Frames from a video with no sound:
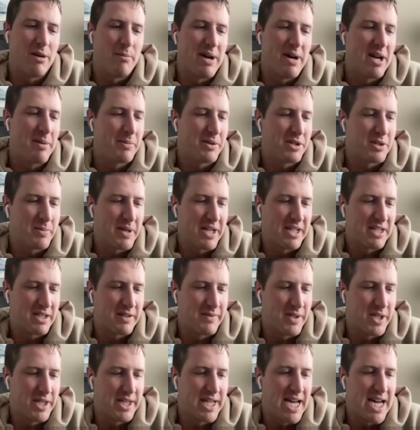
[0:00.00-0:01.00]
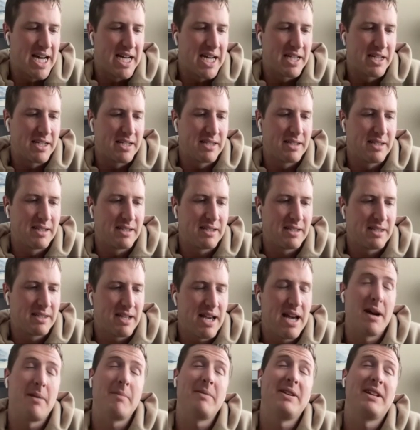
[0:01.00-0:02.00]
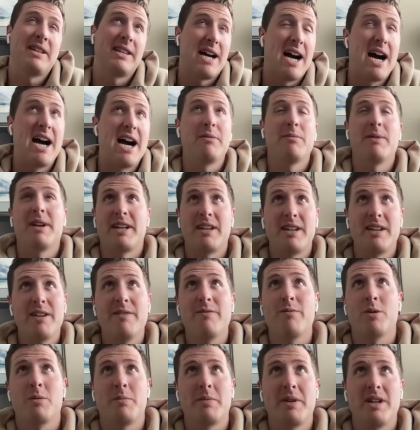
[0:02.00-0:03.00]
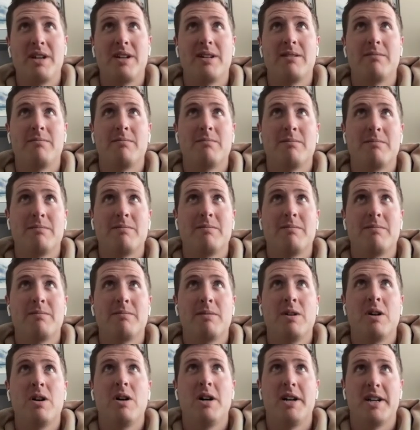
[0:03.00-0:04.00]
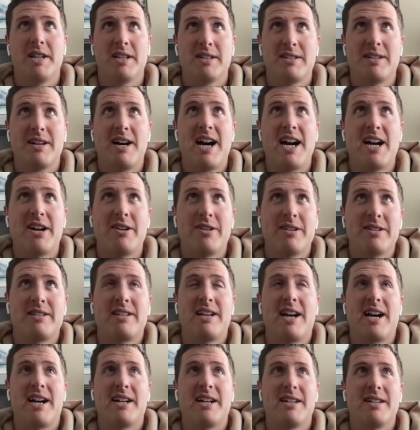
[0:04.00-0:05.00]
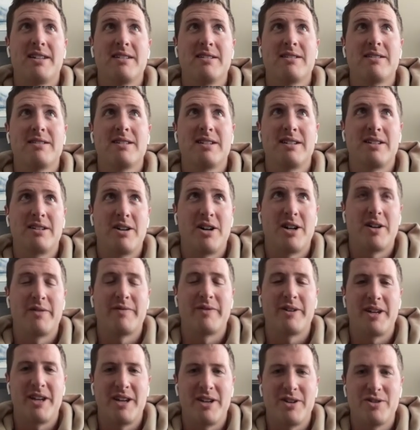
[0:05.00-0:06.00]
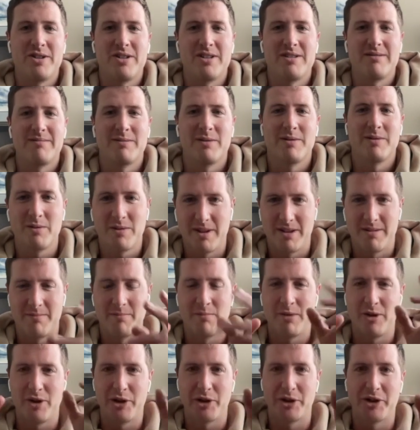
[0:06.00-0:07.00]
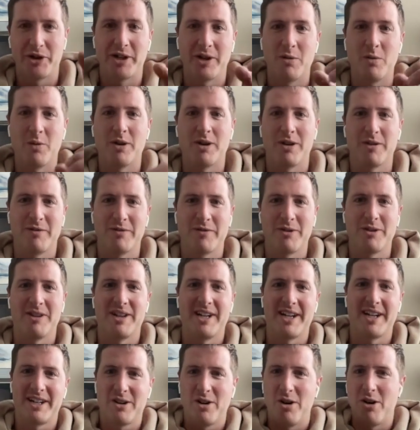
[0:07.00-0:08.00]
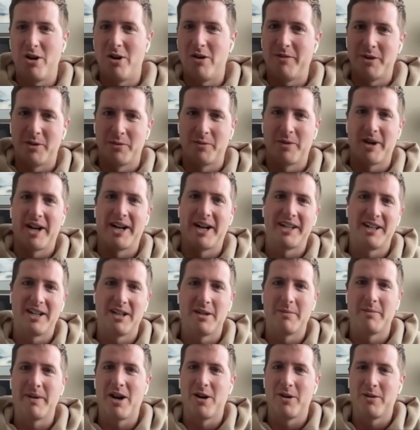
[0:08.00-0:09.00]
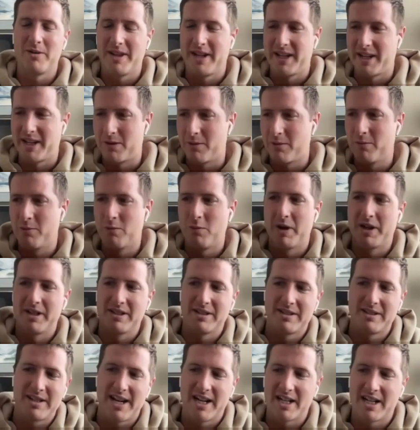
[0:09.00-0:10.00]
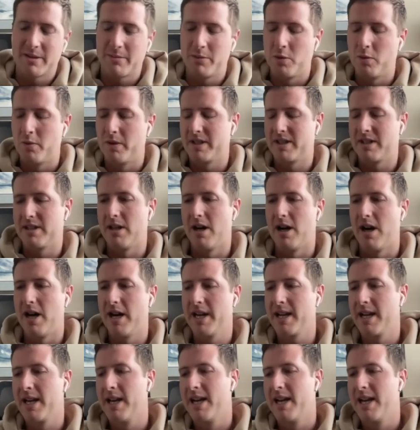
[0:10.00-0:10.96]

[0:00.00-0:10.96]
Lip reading: my perspective on that is, I mean, if we're being honest, the IRS guidance and codification, the nerdy word for like all of the writing about like what is taxable, what's not,